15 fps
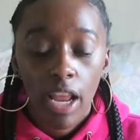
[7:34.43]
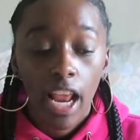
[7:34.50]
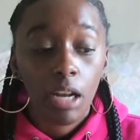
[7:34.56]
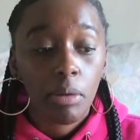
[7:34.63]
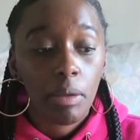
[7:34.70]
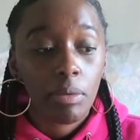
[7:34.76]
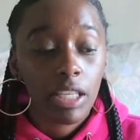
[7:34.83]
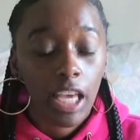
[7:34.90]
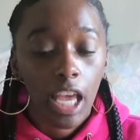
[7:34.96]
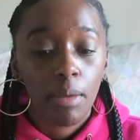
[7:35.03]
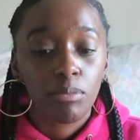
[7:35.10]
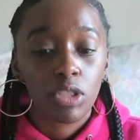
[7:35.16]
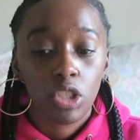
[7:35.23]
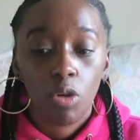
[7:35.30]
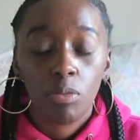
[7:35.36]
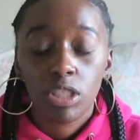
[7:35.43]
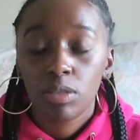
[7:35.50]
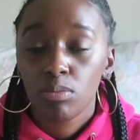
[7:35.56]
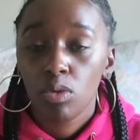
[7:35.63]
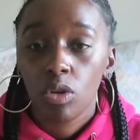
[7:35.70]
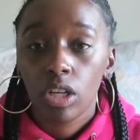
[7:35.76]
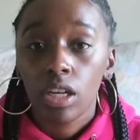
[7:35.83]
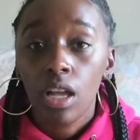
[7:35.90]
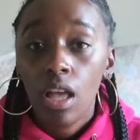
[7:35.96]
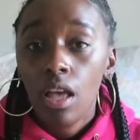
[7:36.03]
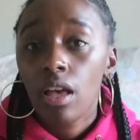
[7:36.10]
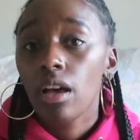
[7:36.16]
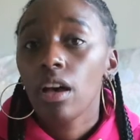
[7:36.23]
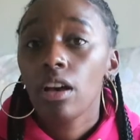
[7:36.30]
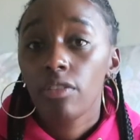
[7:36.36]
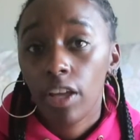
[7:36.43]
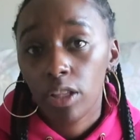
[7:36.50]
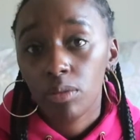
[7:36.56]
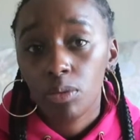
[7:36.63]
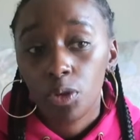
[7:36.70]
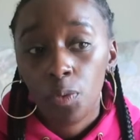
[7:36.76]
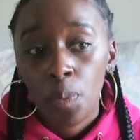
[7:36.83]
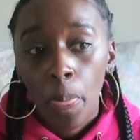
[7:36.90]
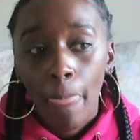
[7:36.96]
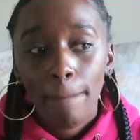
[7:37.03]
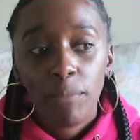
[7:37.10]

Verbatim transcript: anime became so much more available.